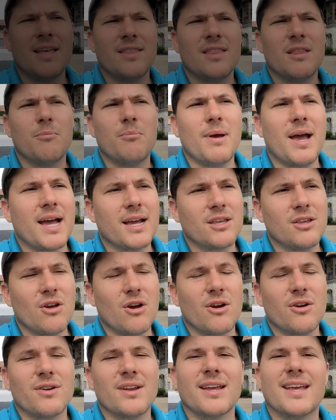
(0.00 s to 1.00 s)
The
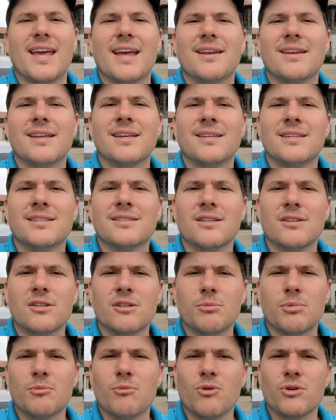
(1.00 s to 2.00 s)
backyard, again, is a
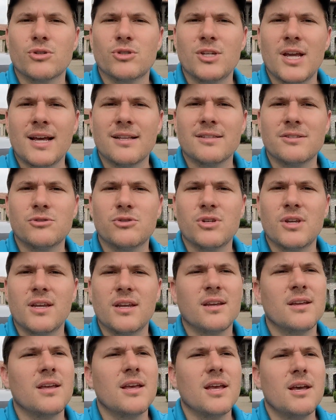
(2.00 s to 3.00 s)
little bit more
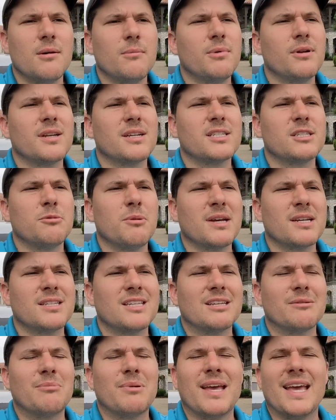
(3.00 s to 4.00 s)
challenging, but
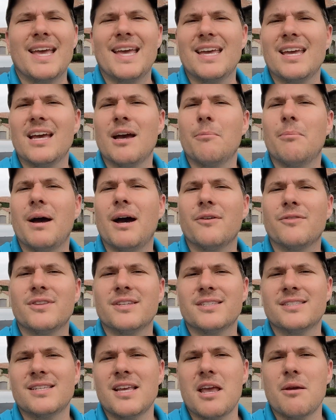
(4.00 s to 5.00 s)
expect to pay about
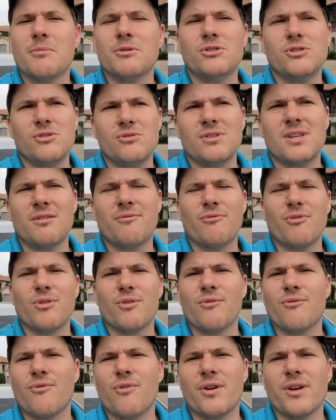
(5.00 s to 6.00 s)
the same as you did for
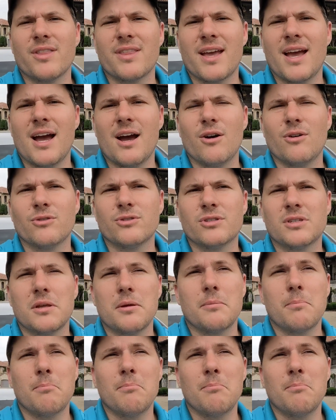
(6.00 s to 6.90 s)
the front of the house.